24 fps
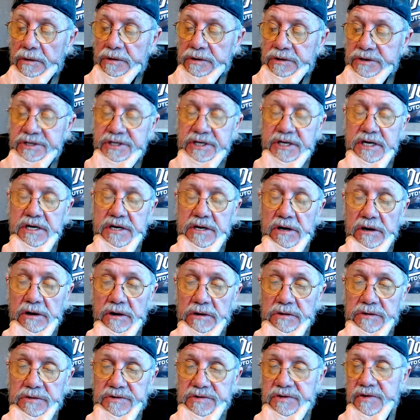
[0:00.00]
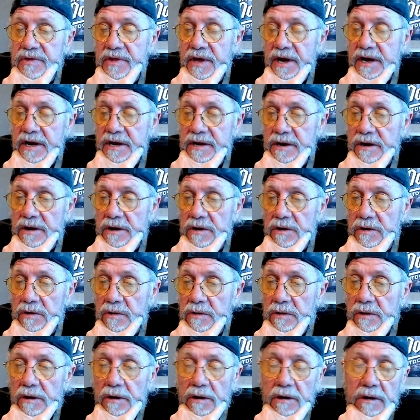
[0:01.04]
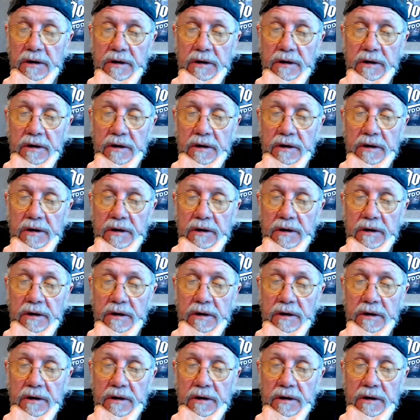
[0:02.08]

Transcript: She knows, they know,